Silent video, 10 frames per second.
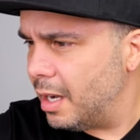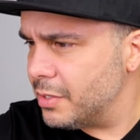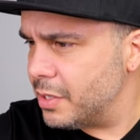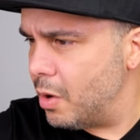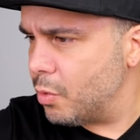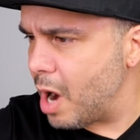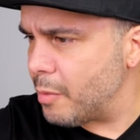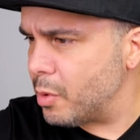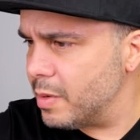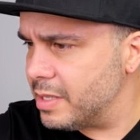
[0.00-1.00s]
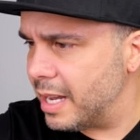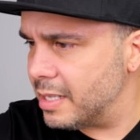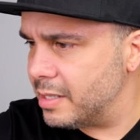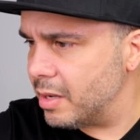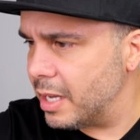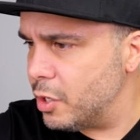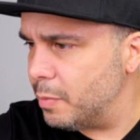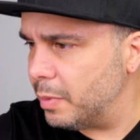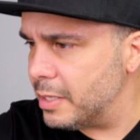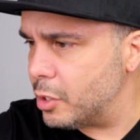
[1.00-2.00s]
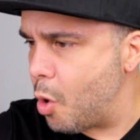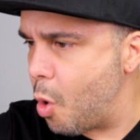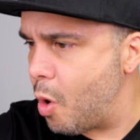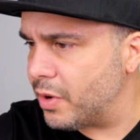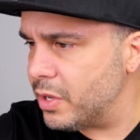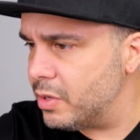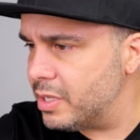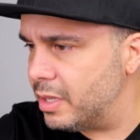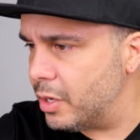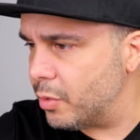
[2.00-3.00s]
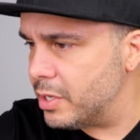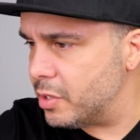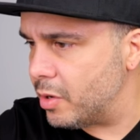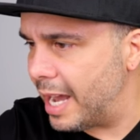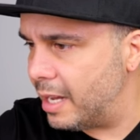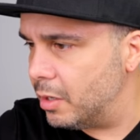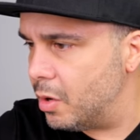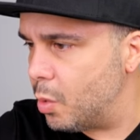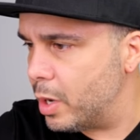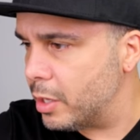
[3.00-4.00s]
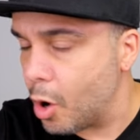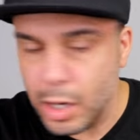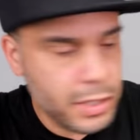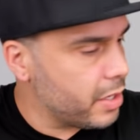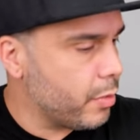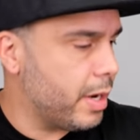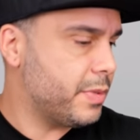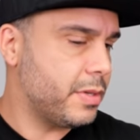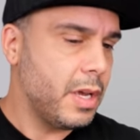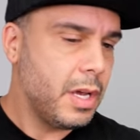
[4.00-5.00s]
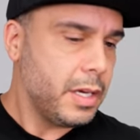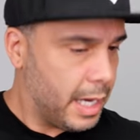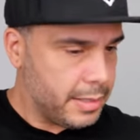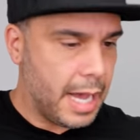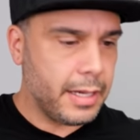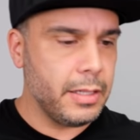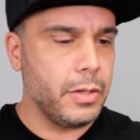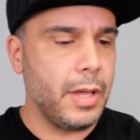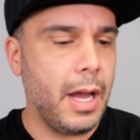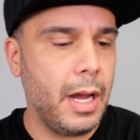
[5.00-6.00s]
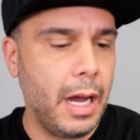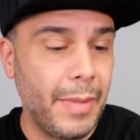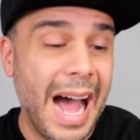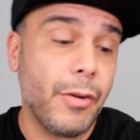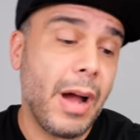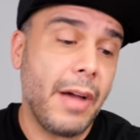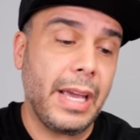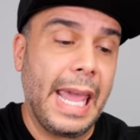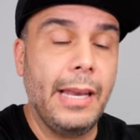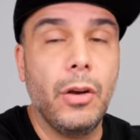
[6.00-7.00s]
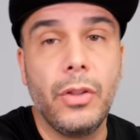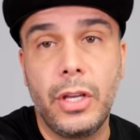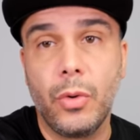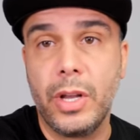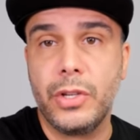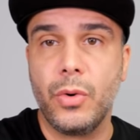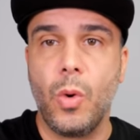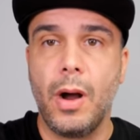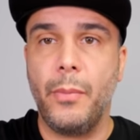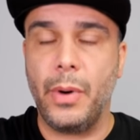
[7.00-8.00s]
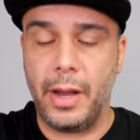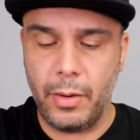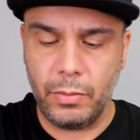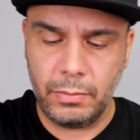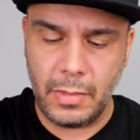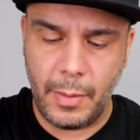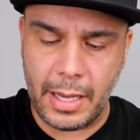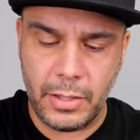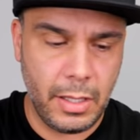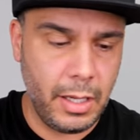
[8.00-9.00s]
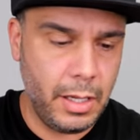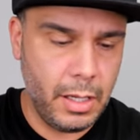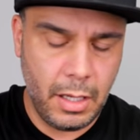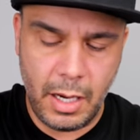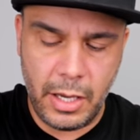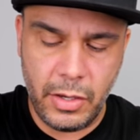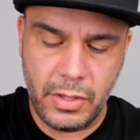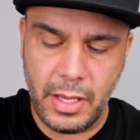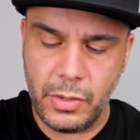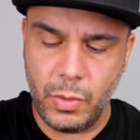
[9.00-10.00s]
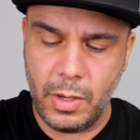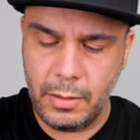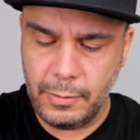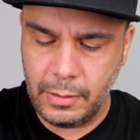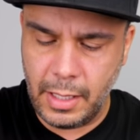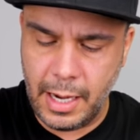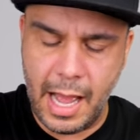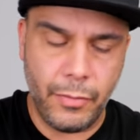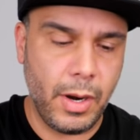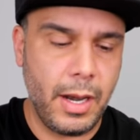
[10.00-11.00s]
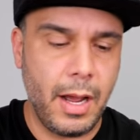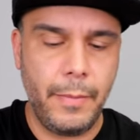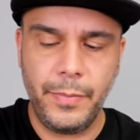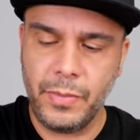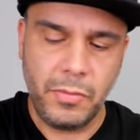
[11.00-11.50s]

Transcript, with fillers: So Robert would say, Gaston, can you please go over using the original Halo with cartridge grips? Yes, I can do that. I don't have a Halo, the original one, but I'm actually going to use this one that I have right now.